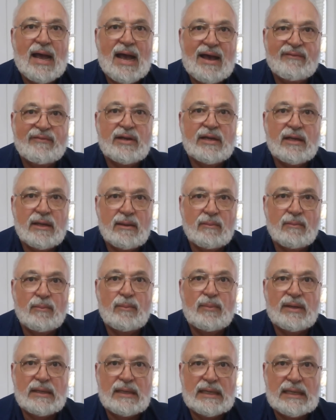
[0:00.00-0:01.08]
having him
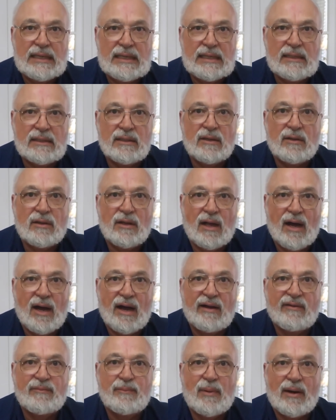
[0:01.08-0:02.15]
be eaten
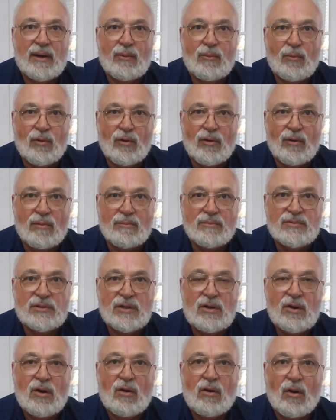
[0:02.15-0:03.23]
alive by worms.
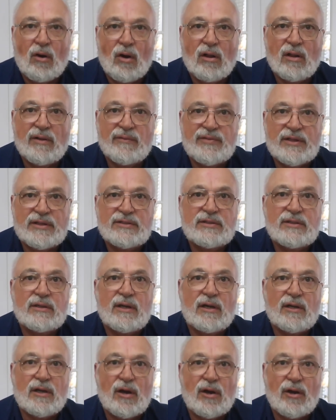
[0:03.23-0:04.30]
All of this
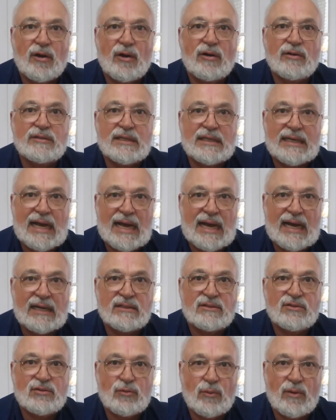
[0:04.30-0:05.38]
occurs in
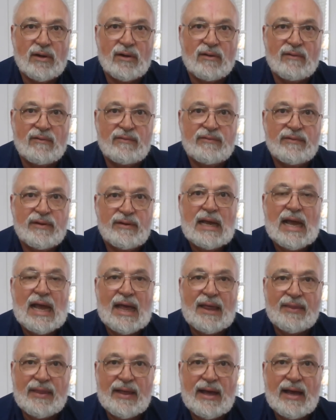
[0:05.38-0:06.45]
Acts 12.
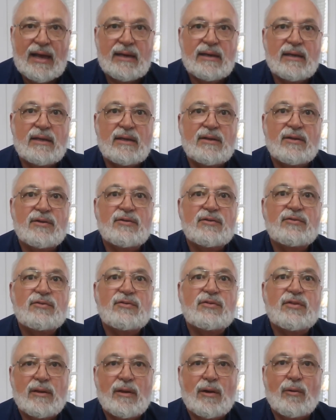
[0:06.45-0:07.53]
And that
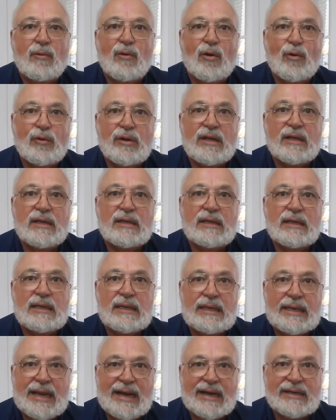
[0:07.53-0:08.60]
is the Herodian
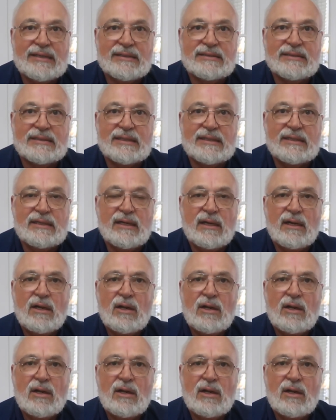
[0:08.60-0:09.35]
dynasty.